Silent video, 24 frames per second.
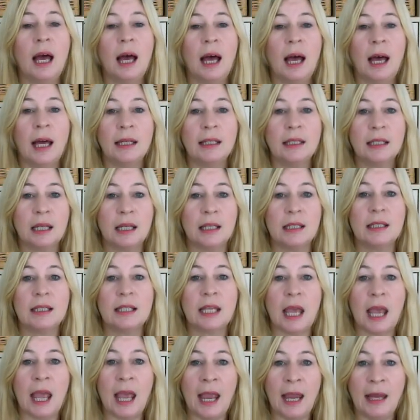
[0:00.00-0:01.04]
and
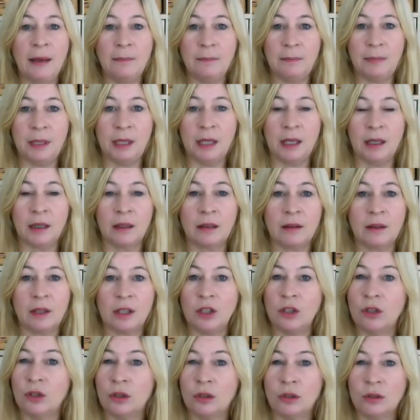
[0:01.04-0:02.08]
10 being that
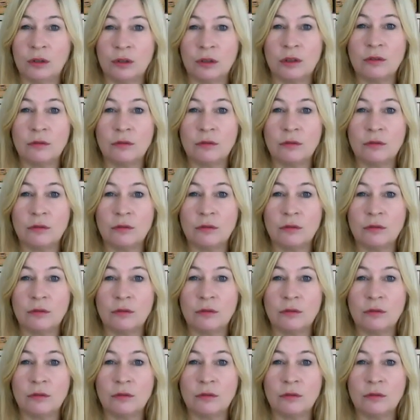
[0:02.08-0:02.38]
you could